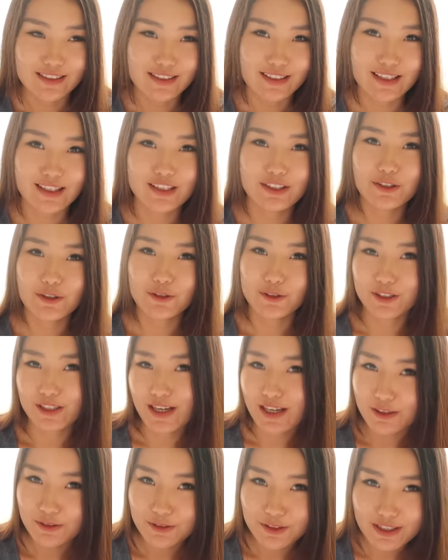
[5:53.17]
in your
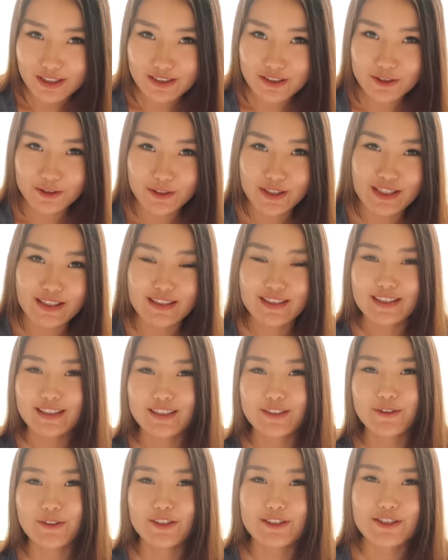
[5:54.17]
own country,
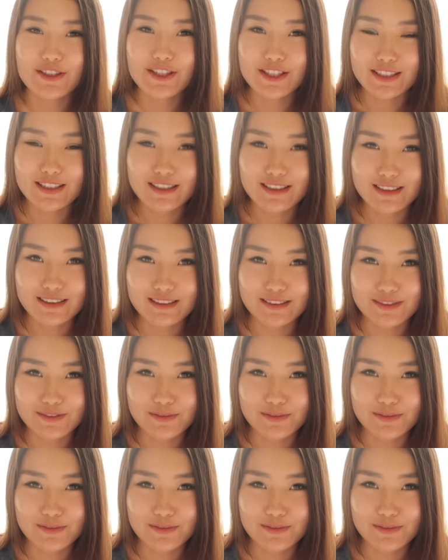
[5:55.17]
you can share